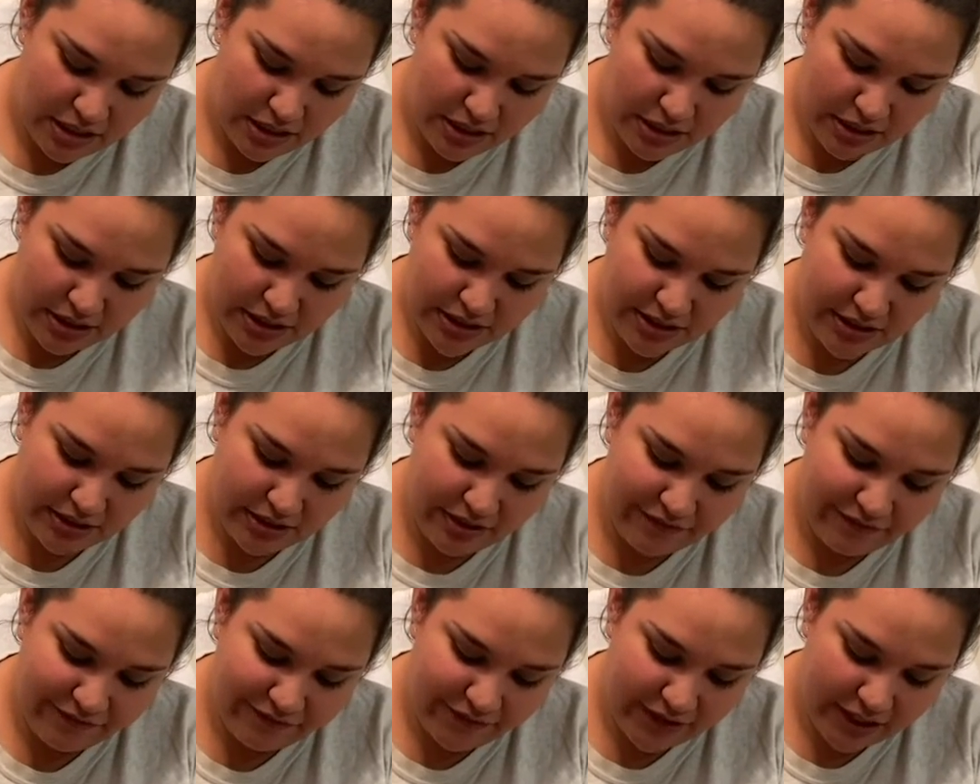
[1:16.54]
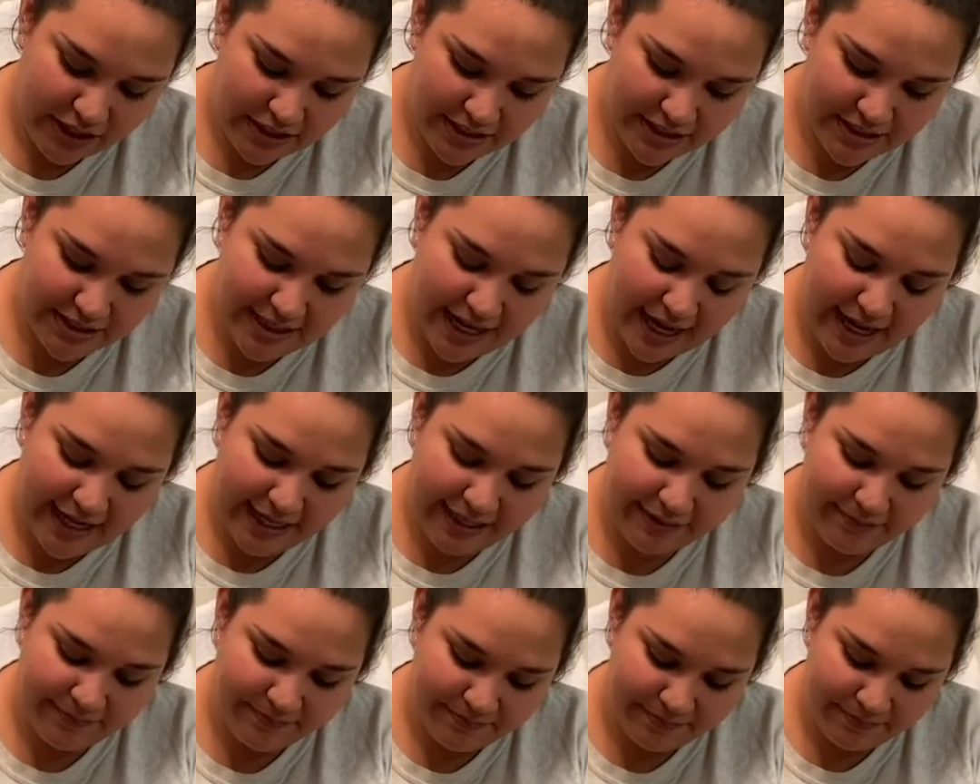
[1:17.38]
So the first
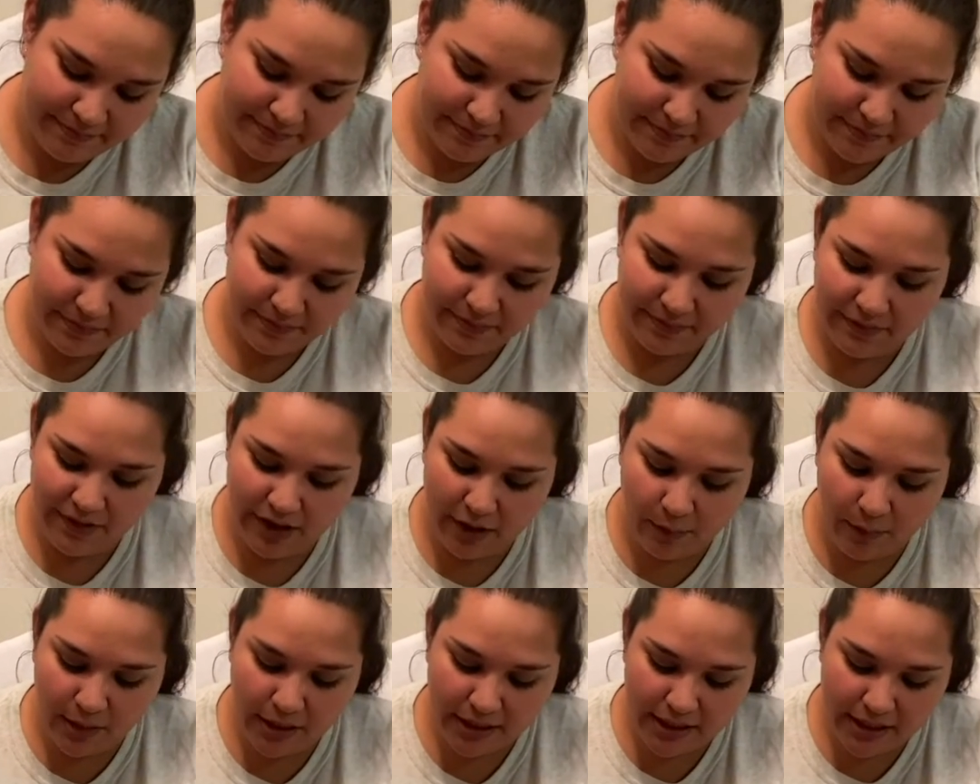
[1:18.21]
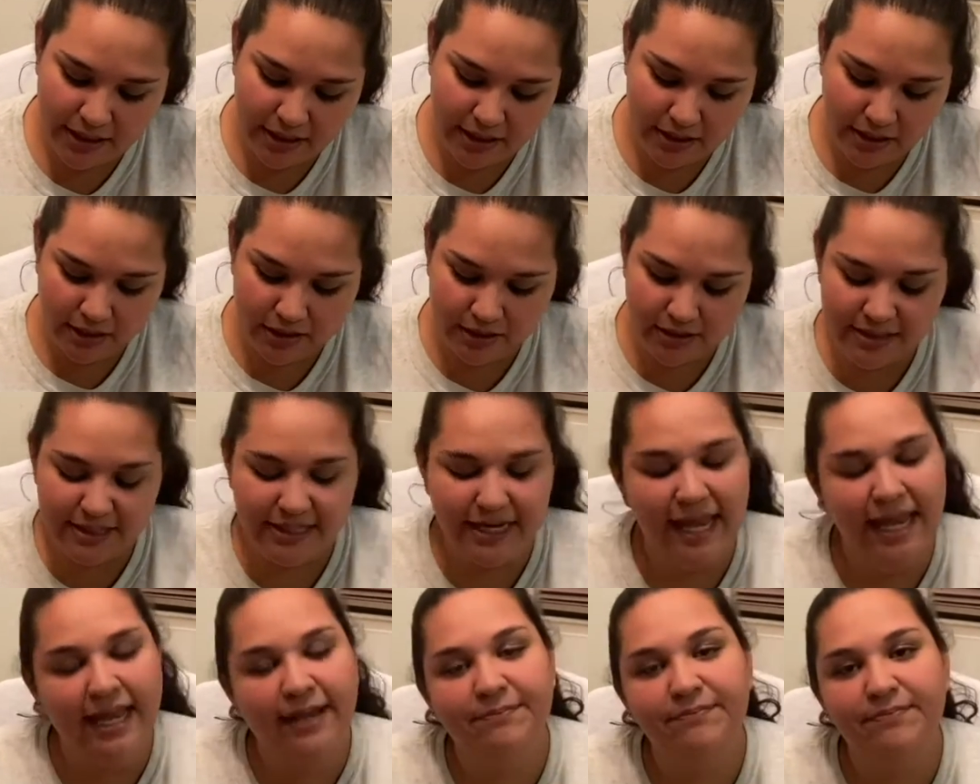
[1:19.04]
sign that we're gonna learn
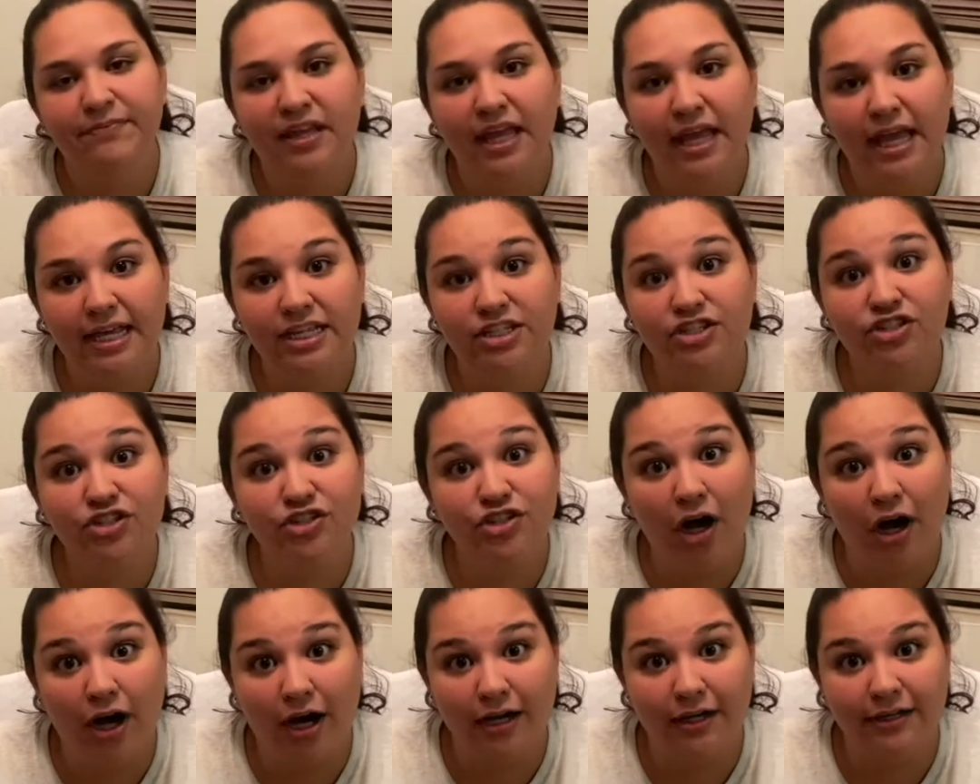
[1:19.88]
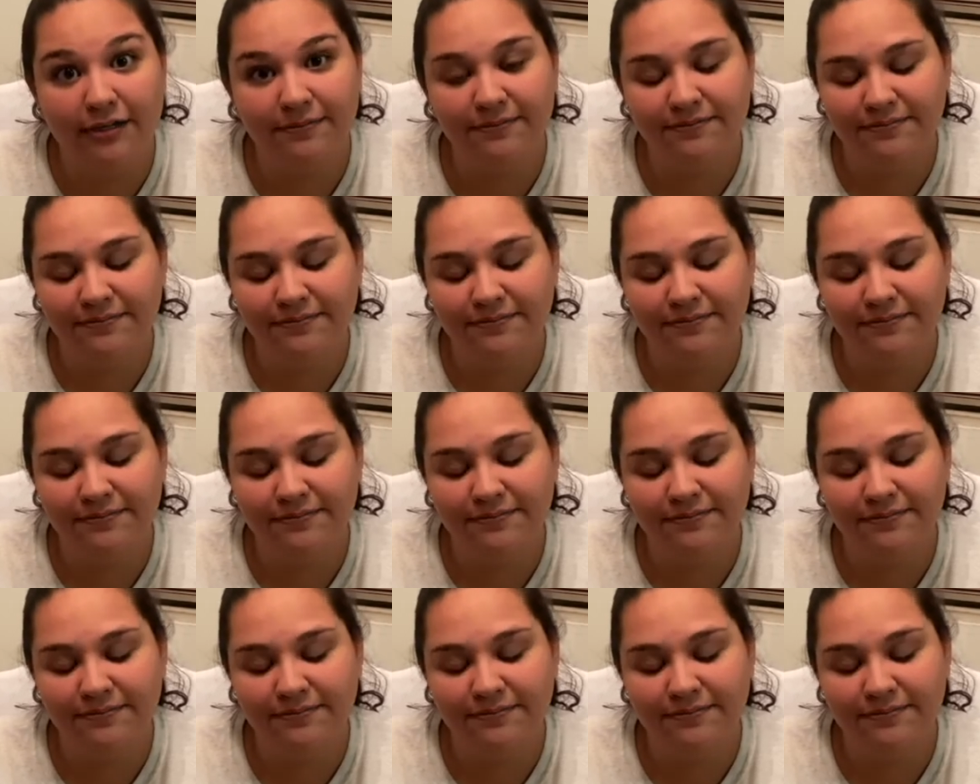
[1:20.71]
today is dog.